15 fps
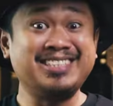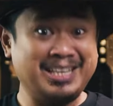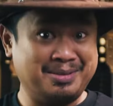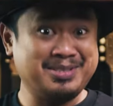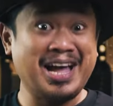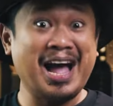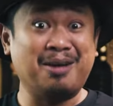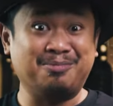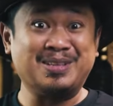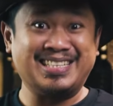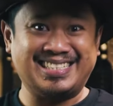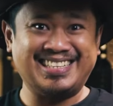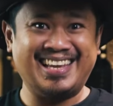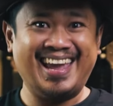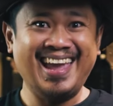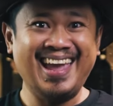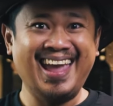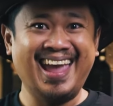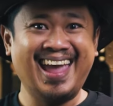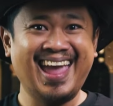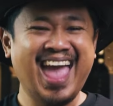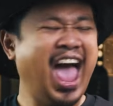Seems harmless, yeah?
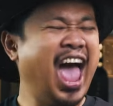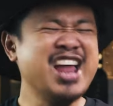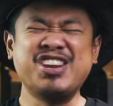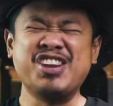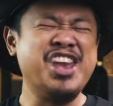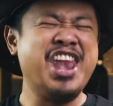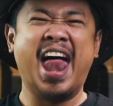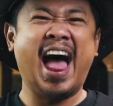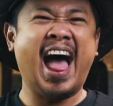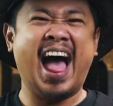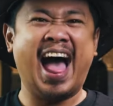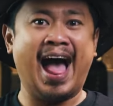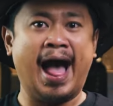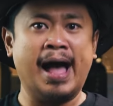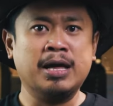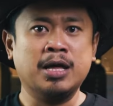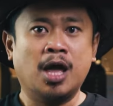Nah,